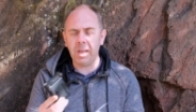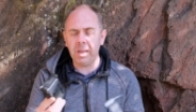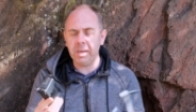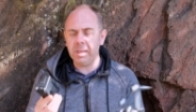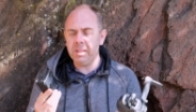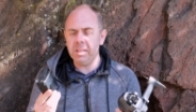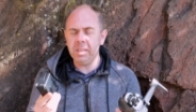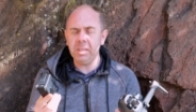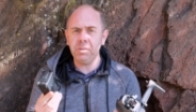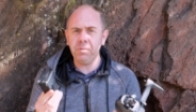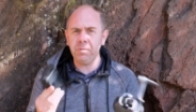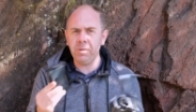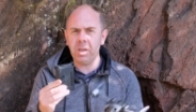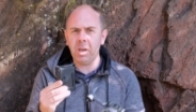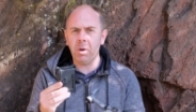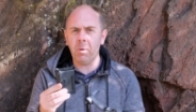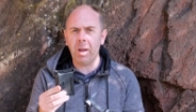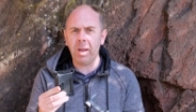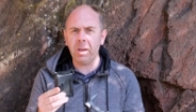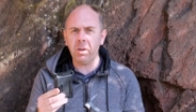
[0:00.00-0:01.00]
And in this
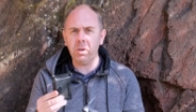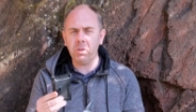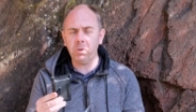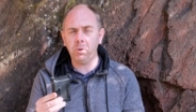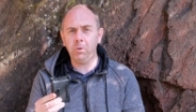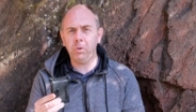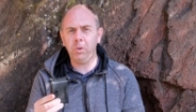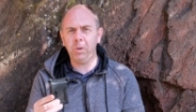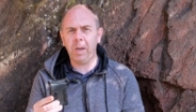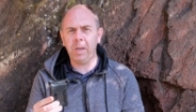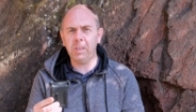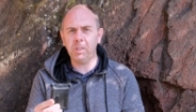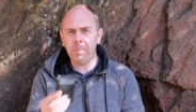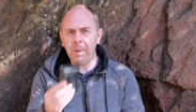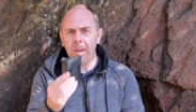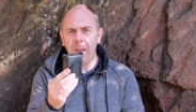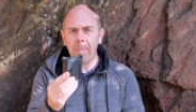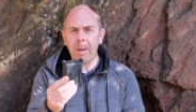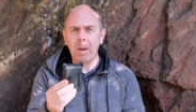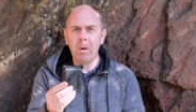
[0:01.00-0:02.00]
video, I'm gonna to talk to you guys a
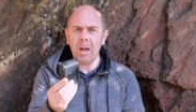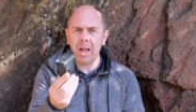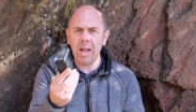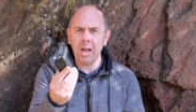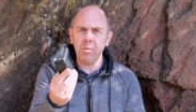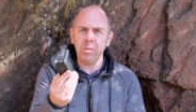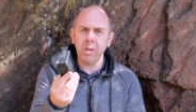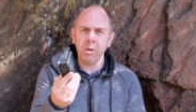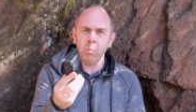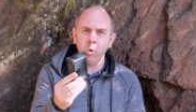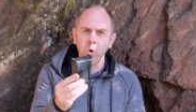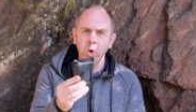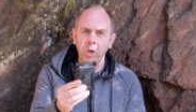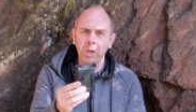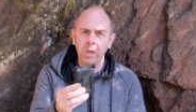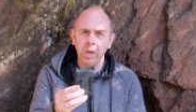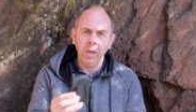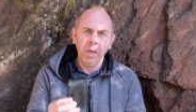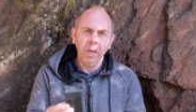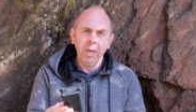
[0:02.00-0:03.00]
bit about how they
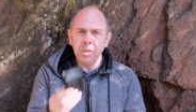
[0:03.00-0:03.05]
work,